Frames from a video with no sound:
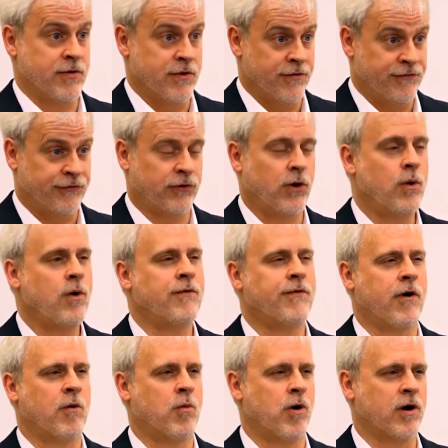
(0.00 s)
the flow of
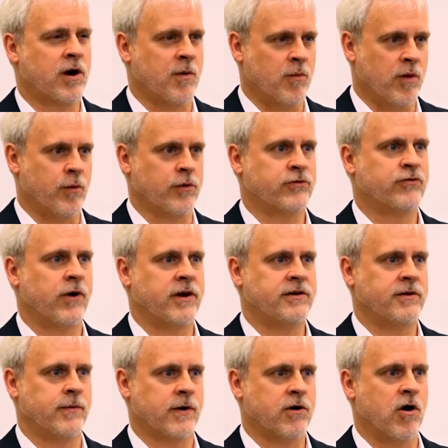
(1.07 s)
our work and what we're trying
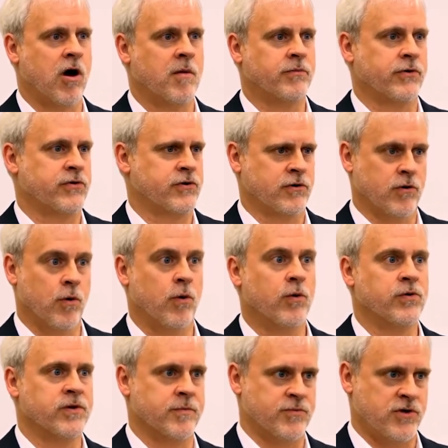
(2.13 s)
to accomplish
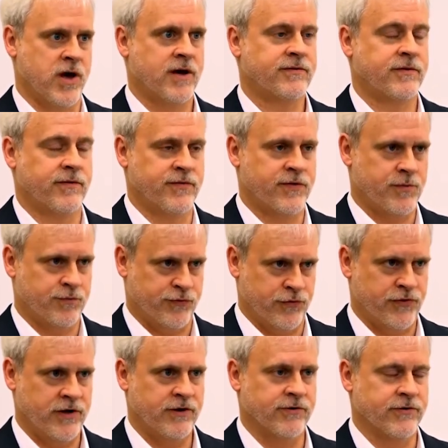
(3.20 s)
goals, objectives,
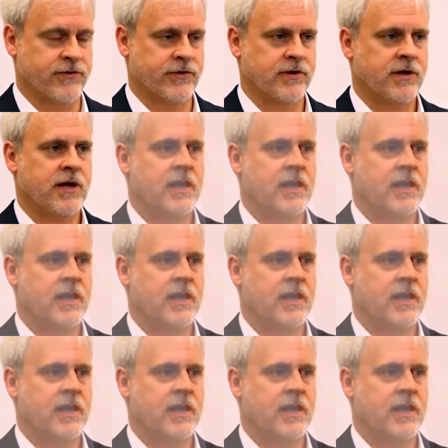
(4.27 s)
procedures.